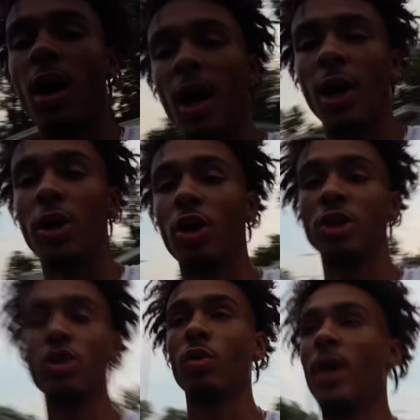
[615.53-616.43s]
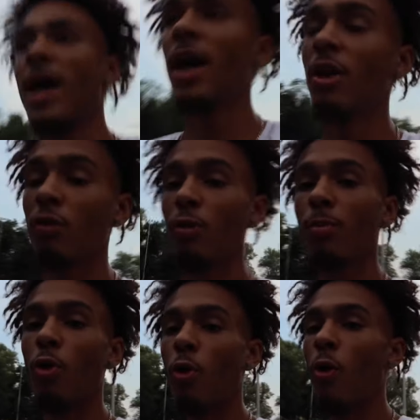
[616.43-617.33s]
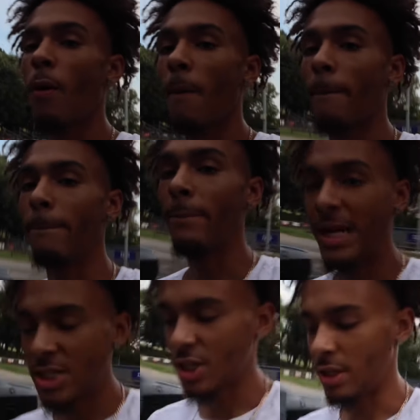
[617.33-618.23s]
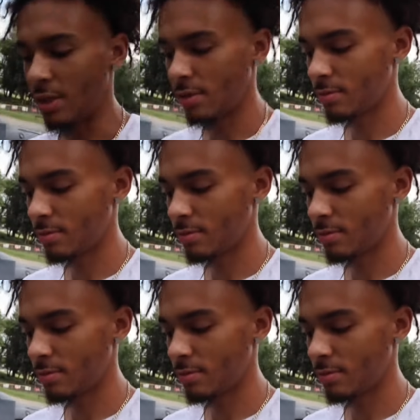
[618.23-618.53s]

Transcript: All right, y'all. So honorable mention,